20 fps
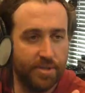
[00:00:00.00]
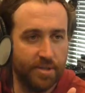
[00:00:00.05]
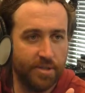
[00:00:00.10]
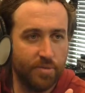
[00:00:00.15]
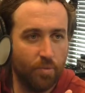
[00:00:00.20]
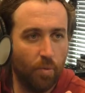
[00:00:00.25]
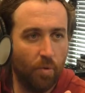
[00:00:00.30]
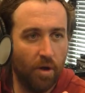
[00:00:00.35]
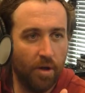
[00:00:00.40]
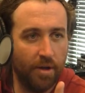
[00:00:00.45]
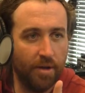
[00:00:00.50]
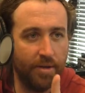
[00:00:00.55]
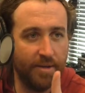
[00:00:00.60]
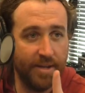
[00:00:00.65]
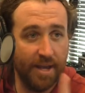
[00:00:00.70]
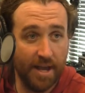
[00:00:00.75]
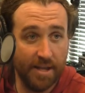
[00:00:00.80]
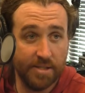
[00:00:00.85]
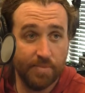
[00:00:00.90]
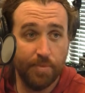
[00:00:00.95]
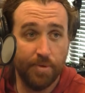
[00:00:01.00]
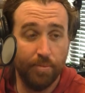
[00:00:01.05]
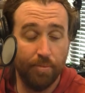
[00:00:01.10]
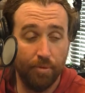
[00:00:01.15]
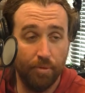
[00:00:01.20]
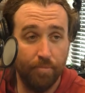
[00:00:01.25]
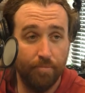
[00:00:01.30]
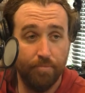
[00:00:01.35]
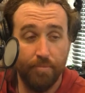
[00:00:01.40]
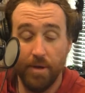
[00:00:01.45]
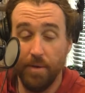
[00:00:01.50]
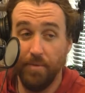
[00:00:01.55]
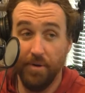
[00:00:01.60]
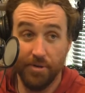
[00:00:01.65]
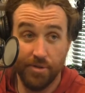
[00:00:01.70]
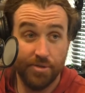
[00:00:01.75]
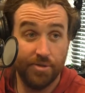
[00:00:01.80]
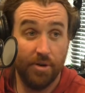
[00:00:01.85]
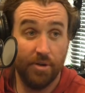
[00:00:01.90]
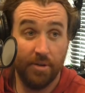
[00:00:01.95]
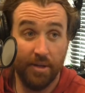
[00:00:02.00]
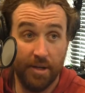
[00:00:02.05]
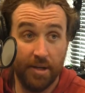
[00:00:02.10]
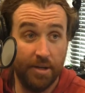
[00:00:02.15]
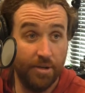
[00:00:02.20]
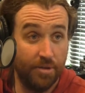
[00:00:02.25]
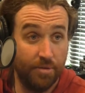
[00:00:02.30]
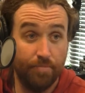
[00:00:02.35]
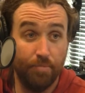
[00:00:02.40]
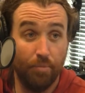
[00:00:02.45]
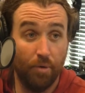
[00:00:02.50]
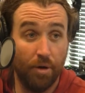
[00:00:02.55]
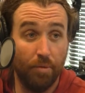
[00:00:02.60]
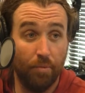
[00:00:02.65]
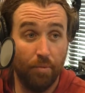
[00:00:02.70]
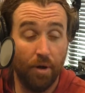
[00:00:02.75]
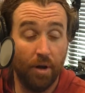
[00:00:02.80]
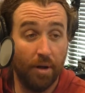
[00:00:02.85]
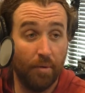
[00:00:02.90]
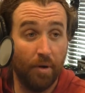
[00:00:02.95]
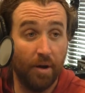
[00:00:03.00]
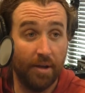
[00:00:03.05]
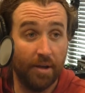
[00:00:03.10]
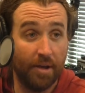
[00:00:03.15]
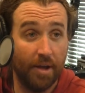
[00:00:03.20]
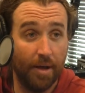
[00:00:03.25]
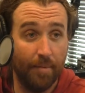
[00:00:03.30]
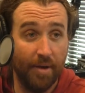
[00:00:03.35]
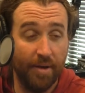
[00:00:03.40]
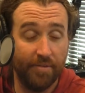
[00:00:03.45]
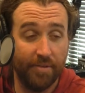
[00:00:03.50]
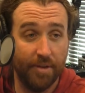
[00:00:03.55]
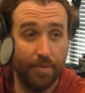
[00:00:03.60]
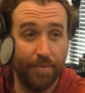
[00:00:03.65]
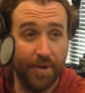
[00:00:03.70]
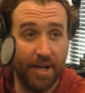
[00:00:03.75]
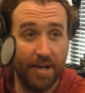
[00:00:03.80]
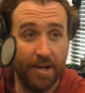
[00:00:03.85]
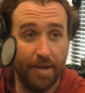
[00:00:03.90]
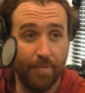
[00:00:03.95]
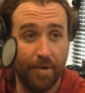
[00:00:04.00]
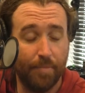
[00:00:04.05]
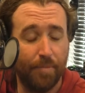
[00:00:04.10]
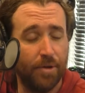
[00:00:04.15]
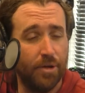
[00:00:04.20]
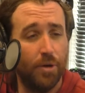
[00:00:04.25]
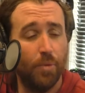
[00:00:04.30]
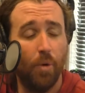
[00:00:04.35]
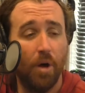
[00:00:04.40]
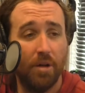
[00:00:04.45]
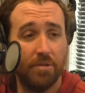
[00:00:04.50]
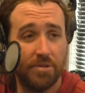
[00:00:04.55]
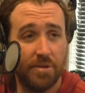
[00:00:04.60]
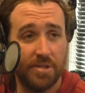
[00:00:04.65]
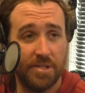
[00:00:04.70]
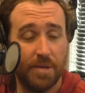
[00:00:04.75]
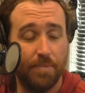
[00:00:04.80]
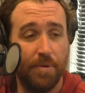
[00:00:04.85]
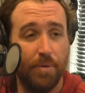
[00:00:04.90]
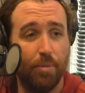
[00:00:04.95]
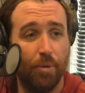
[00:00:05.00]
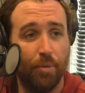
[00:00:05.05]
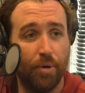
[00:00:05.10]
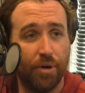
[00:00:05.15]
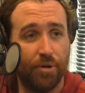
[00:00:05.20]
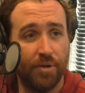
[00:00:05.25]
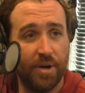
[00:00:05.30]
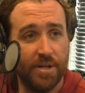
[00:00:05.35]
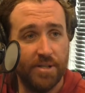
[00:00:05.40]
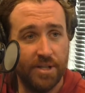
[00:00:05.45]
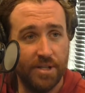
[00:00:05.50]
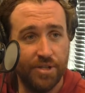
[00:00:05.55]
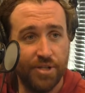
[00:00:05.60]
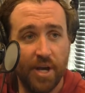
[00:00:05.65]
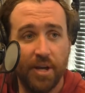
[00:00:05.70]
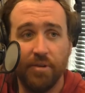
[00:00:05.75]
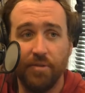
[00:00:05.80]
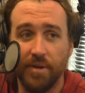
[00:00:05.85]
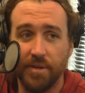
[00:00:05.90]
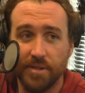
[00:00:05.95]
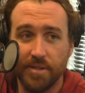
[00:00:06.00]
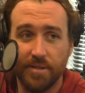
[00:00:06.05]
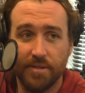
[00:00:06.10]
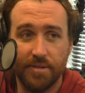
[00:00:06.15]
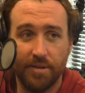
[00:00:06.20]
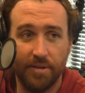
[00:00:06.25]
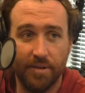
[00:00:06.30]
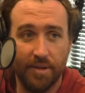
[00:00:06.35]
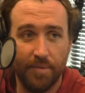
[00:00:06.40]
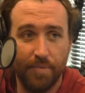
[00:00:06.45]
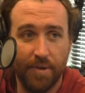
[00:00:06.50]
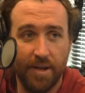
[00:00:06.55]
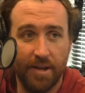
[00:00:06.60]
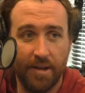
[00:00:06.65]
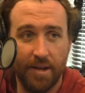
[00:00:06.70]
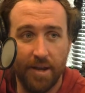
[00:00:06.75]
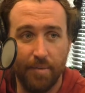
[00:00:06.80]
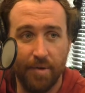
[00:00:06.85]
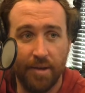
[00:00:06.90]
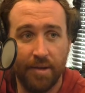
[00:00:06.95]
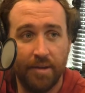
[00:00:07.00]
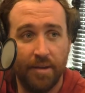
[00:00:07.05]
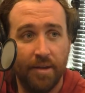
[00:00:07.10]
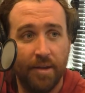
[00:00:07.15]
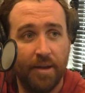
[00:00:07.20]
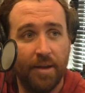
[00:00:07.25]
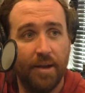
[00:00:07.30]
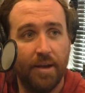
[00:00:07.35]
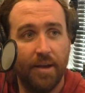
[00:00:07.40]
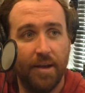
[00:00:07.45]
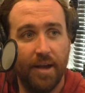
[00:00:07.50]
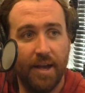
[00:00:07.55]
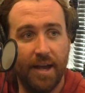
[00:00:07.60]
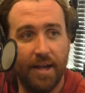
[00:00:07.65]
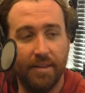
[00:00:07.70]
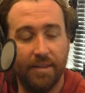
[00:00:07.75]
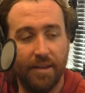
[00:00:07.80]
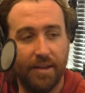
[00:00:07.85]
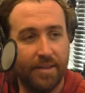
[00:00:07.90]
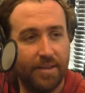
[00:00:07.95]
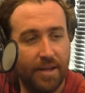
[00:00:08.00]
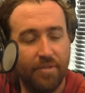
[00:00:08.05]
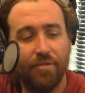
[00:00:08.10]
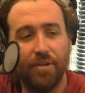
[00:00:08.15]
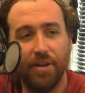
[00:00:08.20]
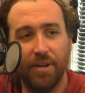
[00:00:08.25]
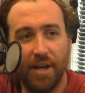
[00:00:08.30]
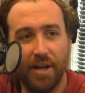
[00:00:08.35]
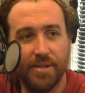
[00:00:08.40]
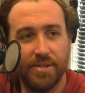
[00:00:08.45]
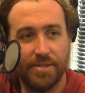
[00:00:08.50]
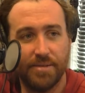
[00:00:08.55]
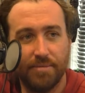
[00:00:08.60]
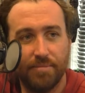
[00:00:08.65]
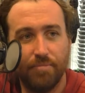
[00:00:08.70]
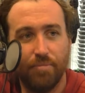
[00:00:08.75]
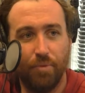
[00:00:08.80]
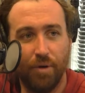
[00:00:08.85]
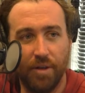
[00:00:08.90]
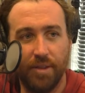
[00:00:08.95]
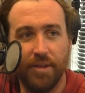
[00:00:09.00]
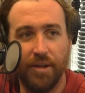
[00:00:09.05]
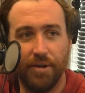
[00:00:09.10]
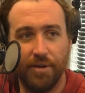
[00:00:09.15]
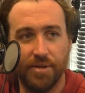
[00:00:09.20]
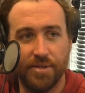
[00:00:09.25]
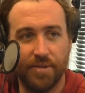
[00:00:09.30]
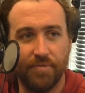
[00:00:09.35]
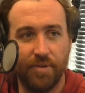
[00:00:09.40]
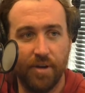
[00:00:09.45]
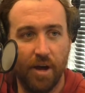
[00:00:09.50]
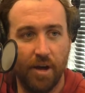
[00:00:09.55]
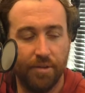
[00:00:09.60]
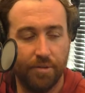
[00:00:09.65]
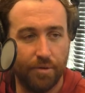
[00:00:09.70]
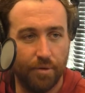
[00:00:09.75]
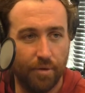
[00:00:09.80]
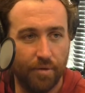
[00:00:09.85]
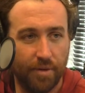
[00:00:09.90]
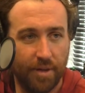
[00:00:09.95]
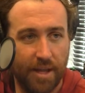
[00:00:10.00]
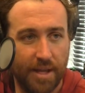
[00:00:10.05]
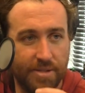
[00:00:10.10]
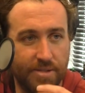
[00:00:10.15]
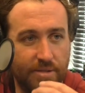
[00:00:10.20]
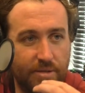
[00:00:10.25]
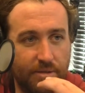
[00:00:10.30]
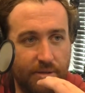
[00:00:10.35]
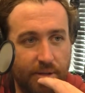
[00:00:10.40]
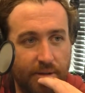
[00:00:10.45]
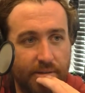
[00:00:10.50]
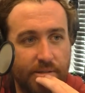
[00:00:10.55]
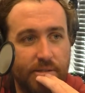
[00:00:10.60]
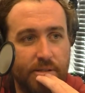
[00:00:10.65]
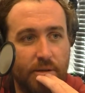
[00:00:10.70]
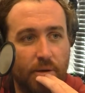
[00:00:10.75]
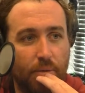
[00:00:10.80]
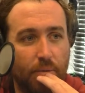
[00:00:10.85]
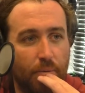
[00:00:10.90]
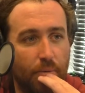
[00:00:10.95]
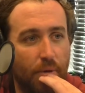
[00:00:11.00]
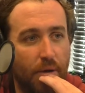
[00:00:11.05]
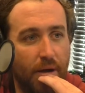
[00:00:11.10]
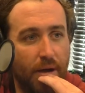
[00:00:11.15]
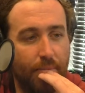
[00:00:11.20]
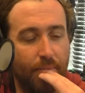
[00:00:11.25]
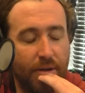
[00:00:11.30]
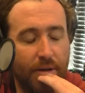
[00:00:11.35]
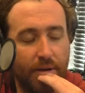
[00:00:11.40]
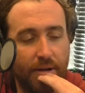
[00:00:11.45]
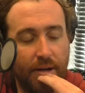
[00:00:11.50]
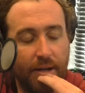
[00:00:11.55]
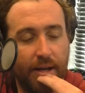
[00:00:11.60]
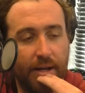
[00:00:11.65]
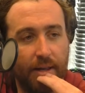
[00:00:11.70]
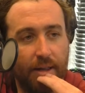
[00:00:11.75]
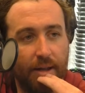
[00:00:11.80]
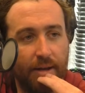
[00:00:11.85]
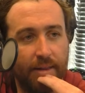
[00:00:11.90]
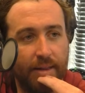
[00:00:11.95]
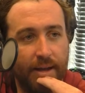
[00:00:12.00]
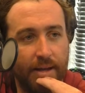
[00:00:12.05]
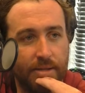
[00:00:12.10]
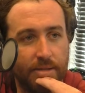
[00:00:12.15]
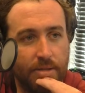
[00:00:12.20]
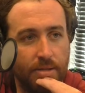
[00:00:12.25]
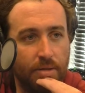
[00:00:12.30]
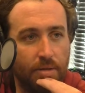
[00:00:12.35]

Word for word: One, yes, people maybe are struggling and want, want, want to come after the pandemic, but you also said people were crazy generous during the pandemic. Yes. And, like, they've realized what theaters have gone through over the last two years, so I bet you're going to get a lot of that, too.